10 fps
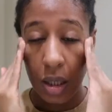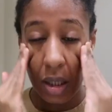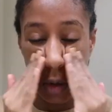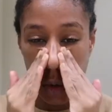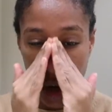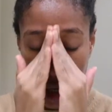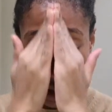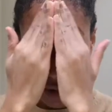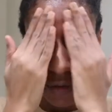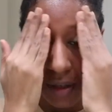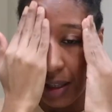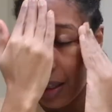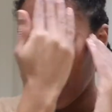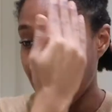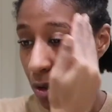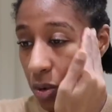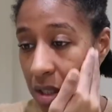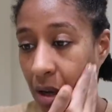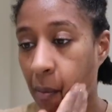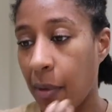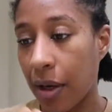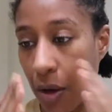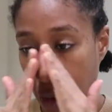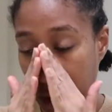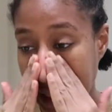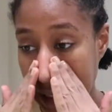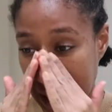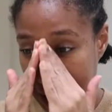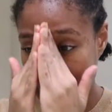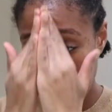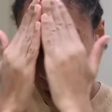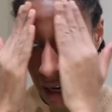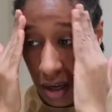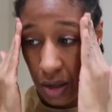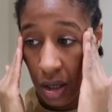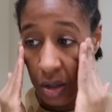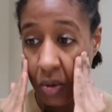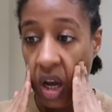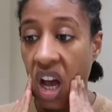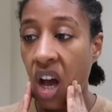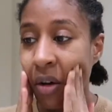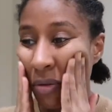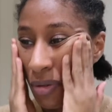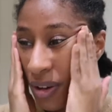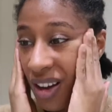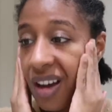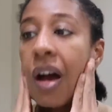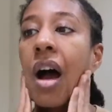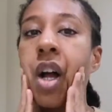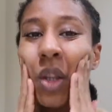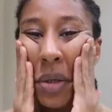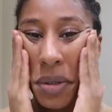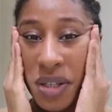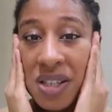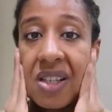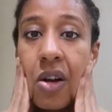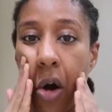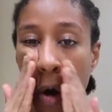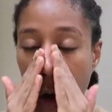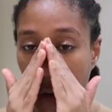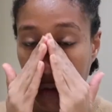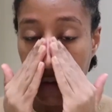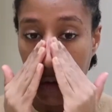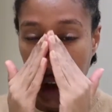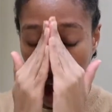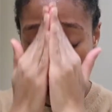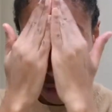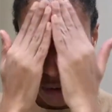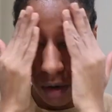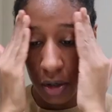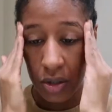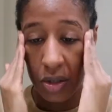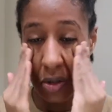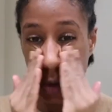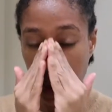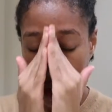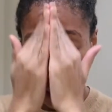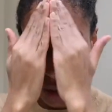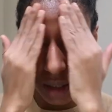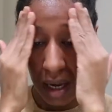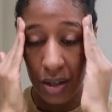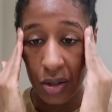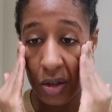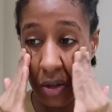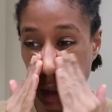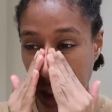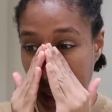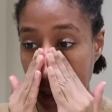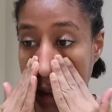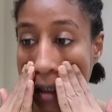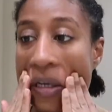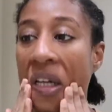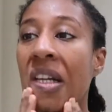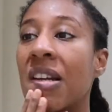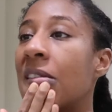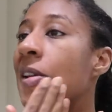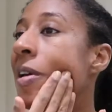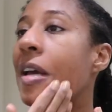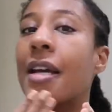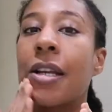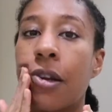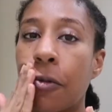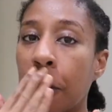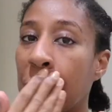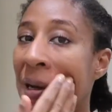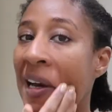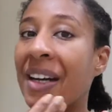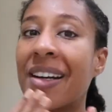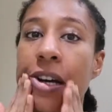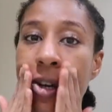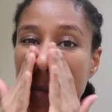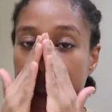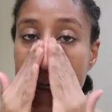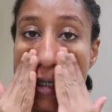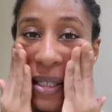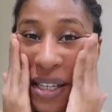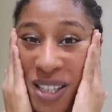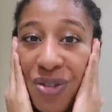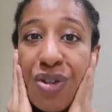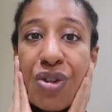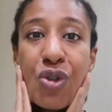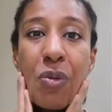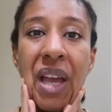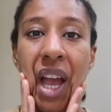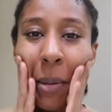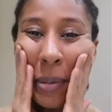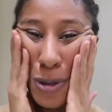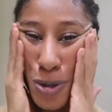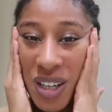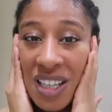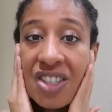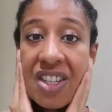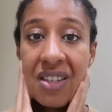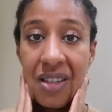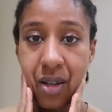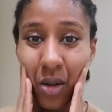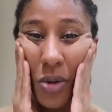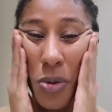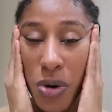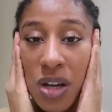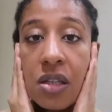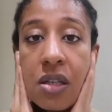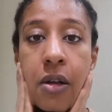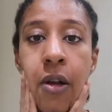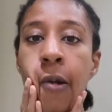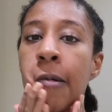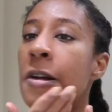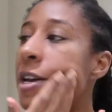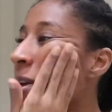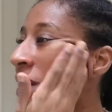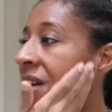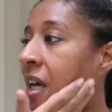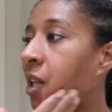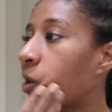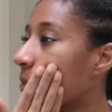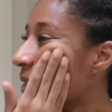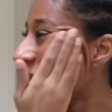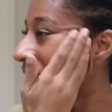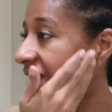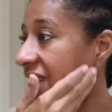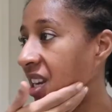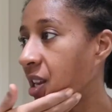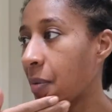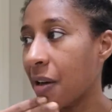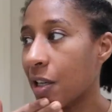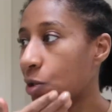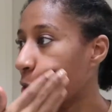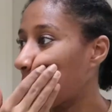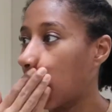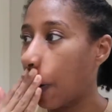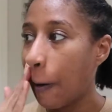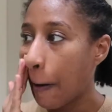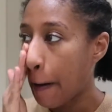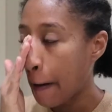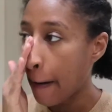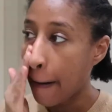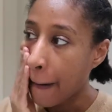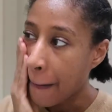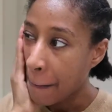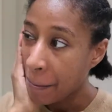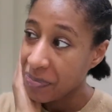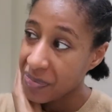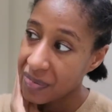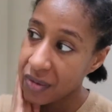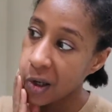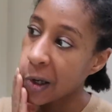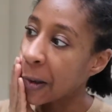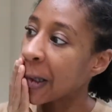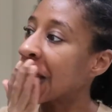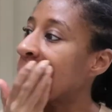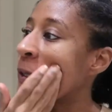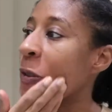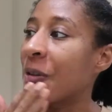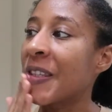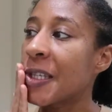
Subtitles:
you are definitely not somebody who needs to have hundreds of F-words scattered in a few paragraphs just for you to be able to digest it, right? And I don't think that anybody should go with